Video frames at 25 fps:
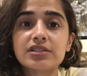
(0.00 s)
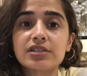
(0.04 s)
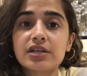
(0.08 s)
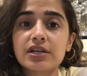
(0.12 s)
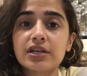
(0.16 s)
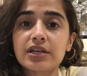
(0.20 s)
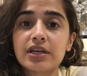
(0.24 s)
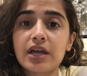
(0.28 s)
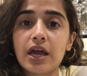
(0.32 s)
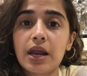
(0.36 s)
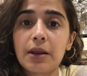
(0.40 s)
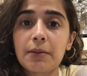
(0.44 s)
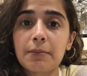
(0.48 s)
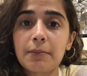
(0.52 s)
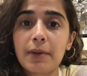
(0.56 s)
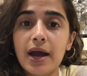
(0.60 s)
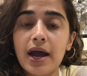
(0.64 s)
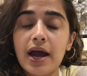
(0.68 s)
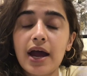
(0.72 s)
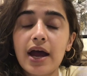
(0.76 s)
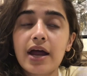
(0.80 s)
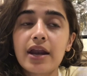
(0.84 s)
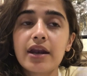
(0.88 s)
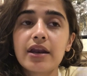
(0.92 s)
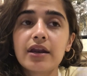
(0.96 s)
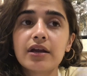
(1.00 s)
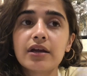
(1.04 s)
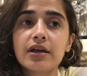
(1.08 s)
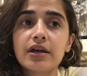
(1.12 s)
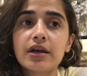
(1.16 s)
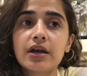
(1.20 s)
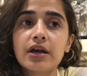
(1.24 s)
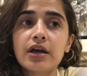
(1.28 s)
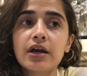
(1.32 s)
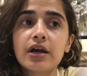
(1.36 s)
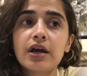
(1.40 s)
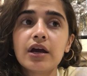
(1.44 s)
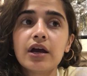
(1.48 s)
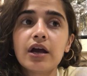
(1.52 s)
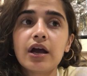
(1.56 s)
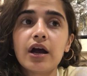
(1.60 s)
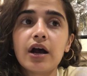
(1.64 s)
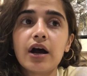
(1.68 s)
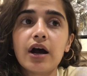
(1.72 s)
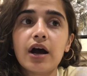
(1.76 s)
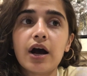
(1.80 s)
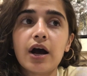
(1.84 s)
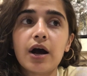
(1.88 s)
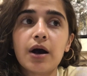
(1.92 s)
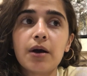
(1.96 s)
started getting bad.
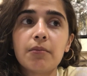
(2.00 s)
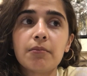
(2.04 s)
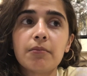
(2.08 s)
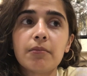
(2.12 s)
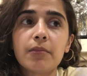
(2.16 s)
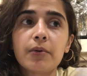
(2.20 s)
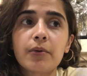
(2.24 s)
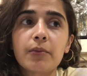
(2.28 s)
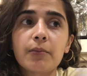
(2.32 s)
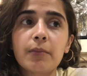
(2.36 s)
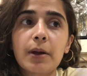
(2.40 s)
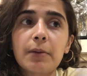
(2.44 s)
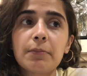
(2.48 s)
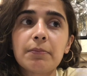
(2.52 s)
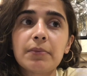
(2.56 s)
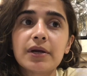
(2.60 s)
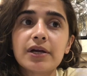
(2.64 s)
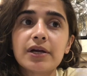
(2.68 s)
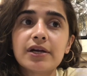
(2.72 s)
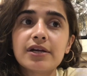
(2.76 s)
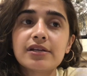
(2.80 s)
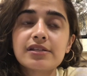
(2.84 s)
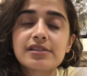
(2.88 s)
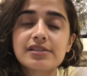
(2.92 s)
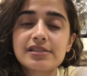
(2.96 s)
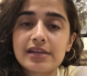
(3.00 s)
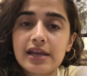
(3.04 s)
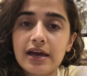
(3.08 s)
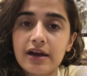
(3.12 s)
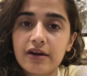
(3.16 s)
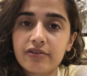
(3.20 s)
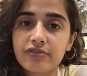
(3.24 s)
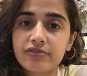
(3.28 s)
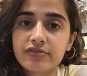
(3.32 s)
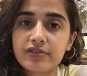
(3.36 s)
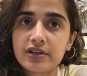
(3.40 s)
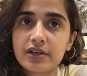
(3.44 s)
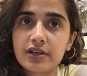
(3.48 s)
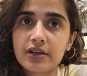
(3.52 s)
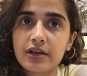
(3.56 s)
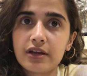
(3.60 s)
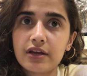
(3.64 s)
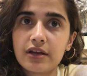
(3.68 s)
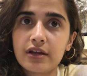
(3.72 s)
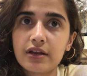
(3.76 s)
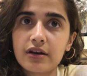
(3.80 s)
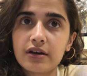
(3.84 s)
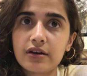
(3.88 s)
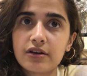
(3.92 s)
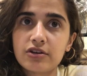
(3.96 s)
When my parents left
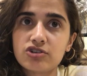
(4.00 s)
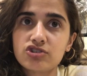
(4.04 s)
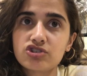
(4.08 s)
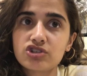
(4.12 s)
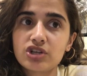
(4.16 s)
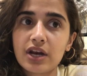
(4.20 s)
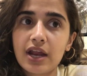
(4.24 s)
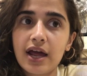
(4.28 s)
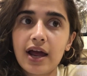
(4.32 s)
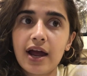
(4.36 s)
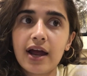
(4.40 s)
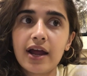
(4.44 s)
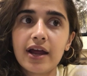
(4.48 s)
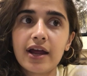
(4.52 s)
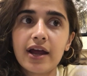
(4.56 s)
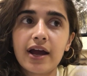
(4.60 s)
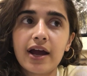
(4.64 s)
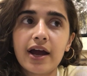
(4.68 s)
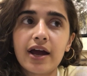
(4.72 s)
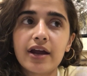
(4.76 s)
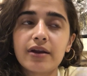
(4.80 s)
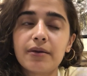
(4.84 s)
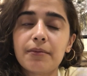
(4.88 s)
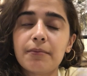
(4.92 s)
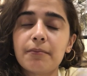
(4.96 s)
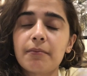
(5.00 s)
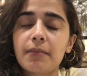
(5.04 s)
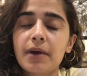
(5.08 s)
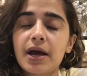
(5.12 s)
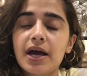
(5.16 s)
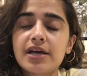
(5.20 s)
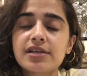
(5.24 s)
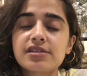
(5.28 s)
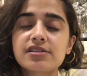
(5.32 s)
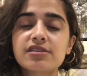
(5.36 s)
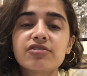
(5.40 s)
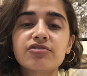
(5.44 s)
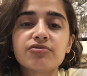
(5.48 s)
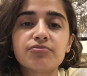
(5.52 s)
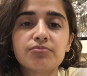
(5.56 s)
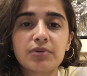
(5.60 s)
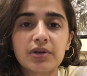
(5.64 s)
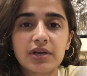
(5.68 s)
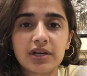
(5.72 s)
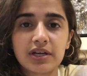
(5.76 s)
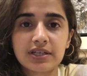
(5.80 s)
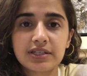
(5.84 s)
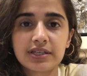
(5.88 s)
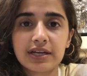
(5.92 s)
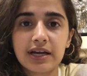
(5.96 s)
in July, I had a massive
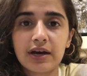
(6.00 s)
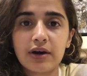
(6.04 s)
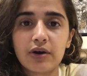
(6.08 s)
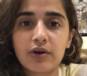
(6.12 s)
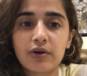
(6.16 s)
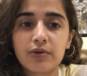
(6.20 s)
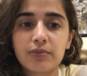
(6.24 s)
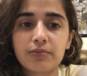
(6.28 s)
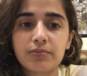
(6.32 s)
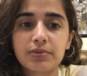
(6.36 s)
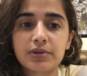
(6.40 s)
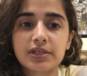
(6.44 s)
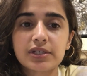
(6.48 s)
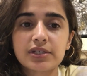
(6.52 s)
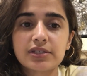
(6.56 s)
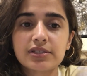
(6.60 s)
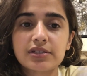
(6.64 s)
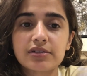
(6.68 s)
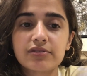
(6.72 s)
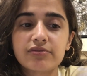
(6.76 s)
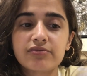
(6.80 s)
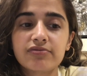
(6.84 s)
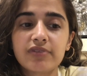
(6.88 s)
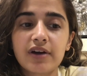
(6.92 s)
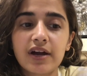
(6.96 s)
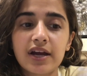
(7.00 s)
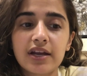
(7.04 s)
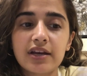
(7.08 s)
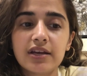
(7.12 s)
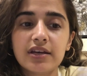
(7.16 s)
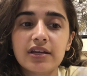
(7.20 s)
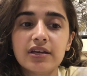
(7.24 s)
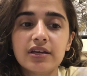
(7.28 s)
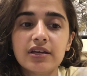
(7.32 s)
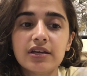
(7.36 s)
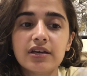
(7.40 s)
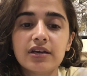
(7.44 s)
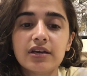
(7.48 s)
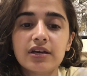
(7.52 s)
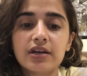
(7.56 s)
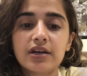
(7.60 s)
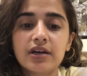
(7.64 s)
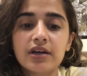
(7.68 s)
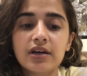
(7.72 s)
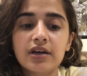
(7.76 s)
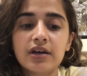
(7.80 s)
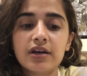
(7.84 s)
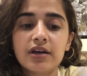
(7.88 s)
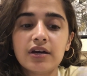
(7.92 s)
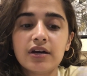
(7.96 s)
breakdown because I finally
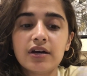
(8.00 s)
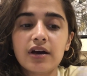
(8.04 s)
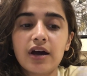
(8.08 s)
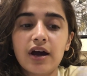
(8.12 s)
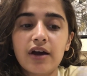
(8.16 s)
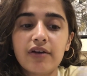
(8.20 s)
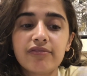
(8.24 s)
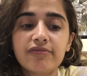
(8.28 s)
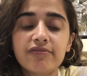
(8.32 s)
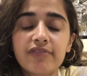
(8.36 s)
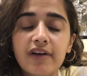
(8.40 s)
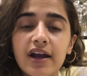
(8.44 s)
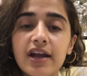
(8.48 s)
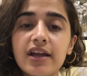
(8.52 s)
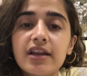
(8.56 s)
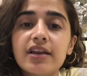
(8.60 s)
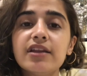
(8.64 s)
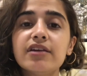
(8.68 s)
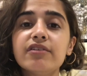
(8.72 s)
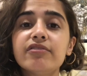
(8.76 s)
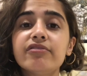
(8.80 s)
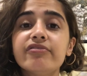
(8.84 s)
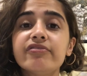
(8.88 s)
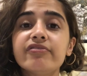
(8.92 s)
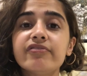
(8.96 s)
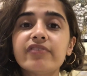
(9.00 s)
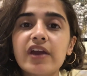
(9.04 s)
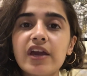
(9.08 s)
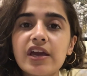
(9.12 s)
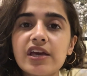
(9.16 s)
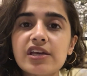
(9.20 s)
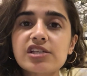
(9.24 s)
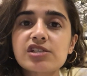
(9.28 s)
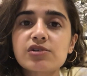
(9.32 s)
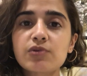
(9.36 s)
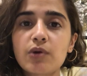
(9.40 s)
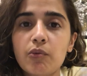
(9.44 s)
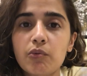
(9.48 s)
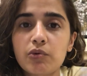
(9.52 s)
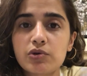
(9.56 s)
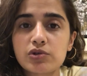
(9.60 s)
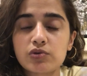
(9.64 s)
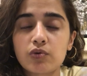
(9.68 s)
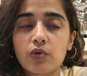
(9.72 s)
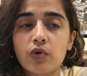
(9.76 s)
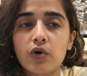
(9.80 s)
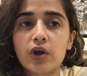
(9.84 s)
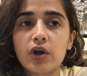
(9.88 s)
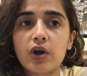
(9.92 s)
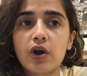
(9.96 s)
faced what was
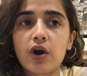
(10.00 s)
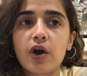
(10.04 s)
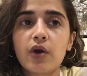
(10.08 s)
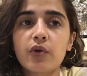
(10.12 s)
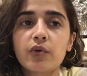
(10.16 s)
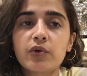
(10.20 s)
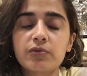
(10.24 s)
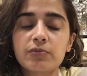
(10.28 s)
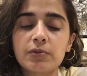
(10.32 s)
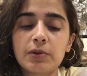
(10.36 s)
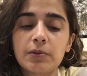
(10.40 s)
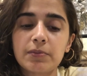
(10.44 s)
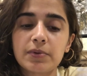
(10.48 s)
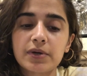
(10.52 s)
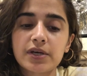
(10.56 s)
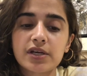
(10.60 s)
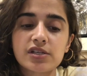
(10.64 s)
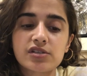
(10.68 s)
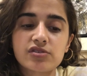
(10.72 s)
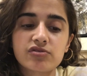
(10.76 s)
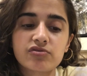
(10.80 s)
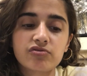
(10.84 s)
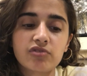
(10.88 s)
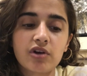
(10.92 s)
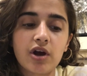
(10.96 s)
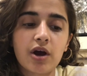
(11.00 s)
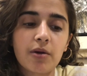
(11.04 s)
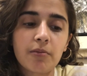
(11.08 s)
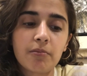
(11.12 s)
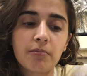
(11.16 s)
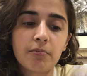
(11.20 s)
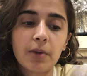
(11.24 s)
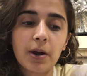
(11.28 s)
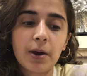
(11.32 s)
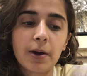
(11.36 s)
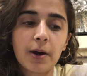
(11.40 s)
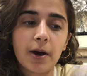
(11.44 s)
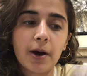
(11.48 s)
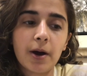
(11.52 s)
going on with me, because from